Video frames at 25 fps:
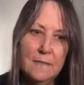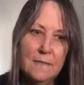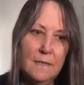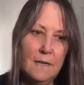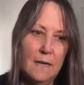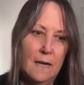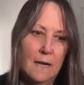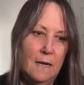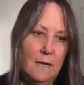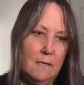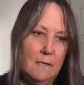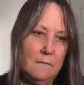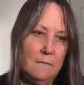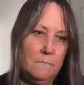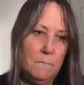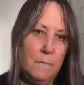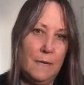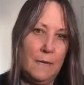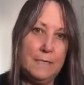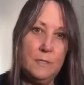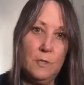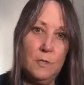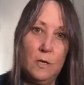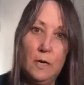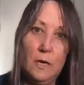
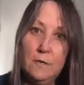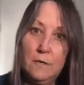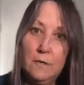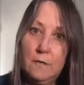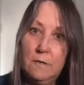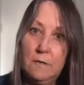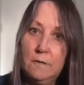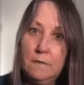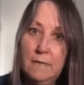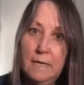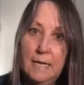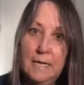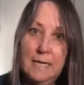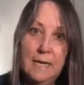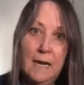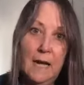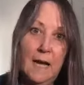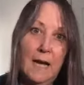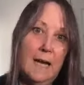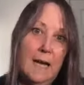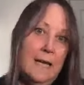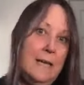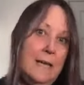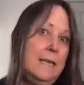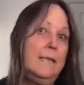my daughter and
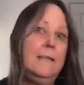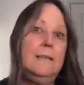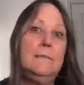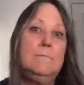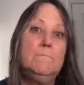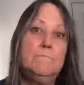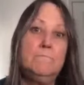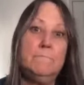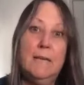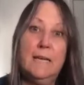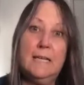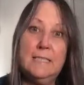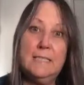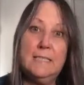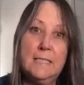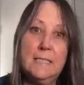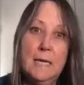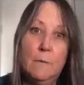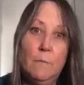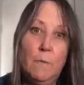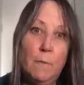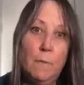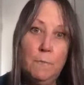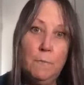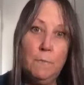I had to
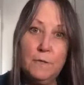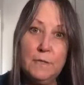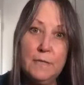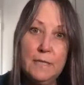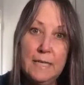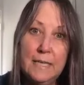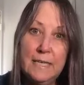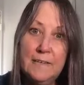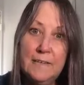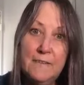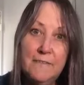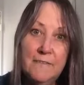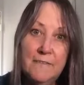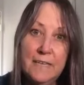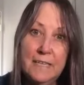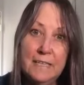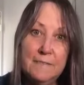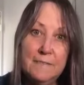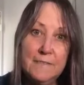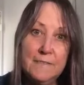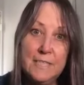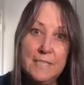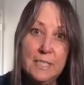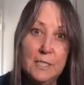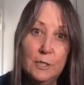come up with
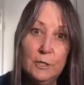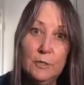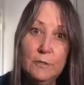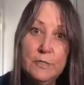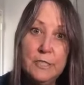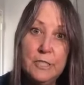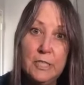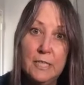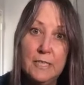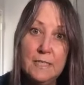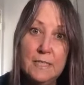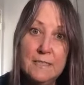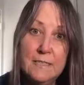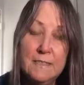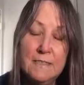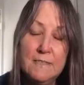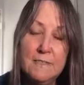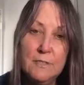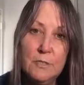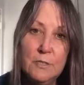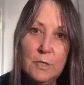innovative solutions.